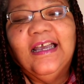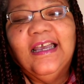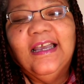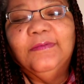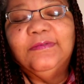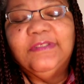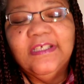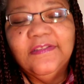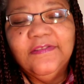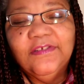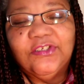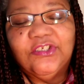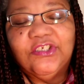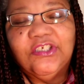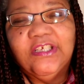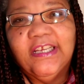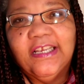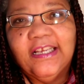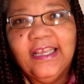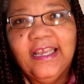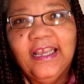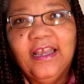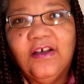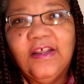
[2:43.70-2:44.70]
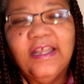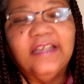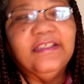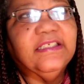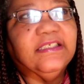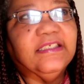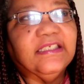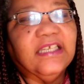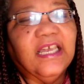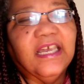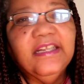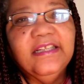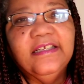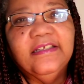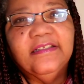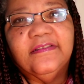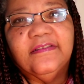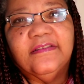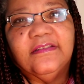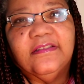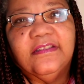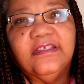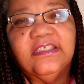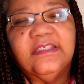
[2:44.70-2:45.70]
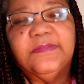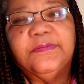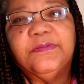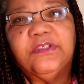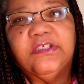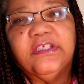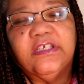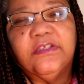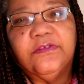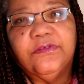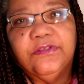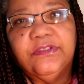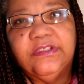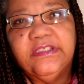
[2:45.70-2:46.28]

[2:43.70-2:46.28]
I was at the checkout. I decided this particular